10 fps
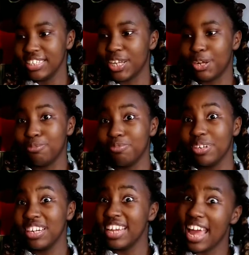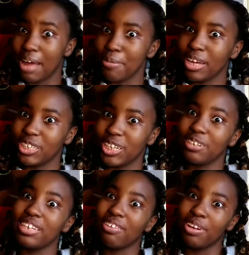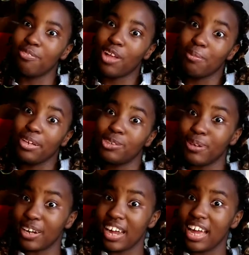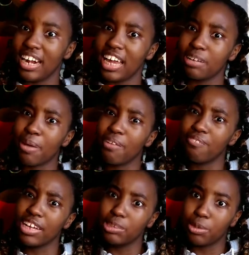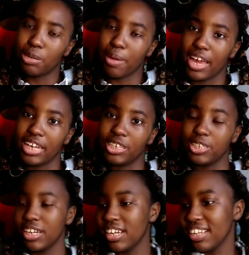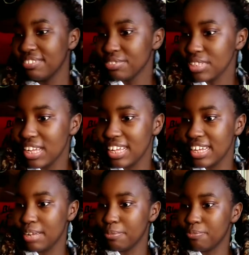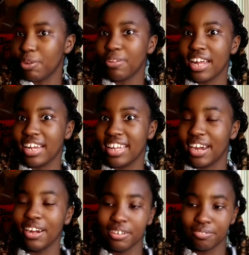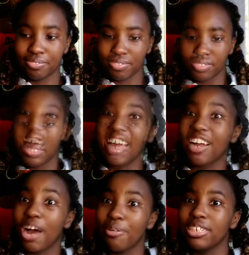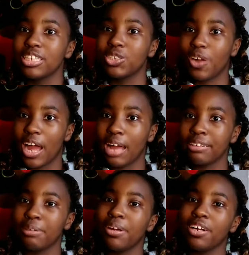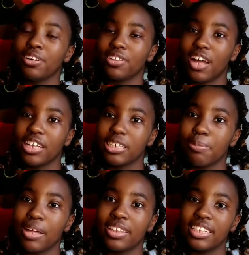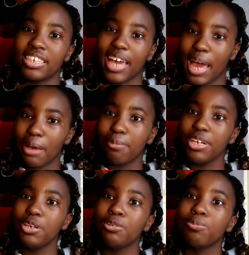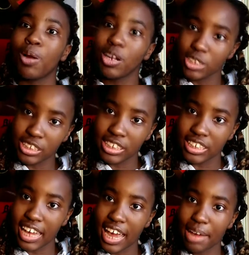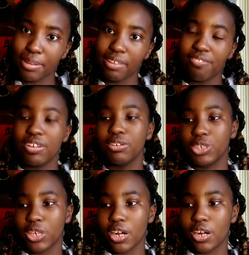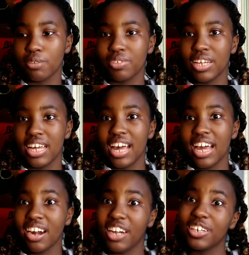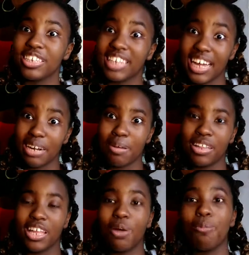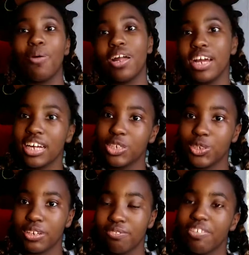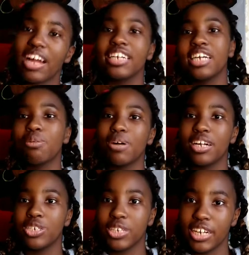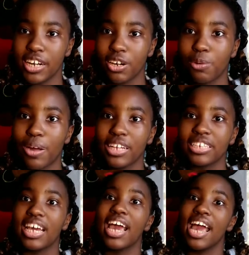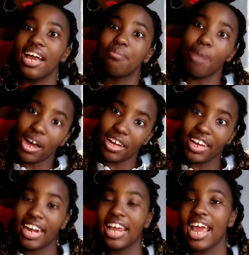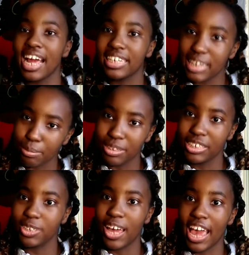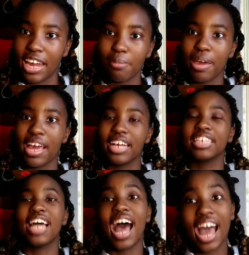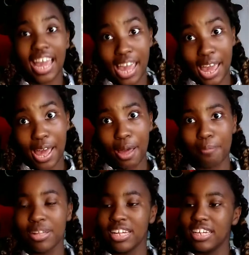So, yeah, make sure you definitely follow me on Twitter and like my Facebook page. Yep, throw that in there. Like, comment, subscribe. Tell me all your thoughts about this game. Will you purchase this game in the future? And are you excited about the 100 Fairy Tail 100 Year quest manga getting adapted into an anime, because I am.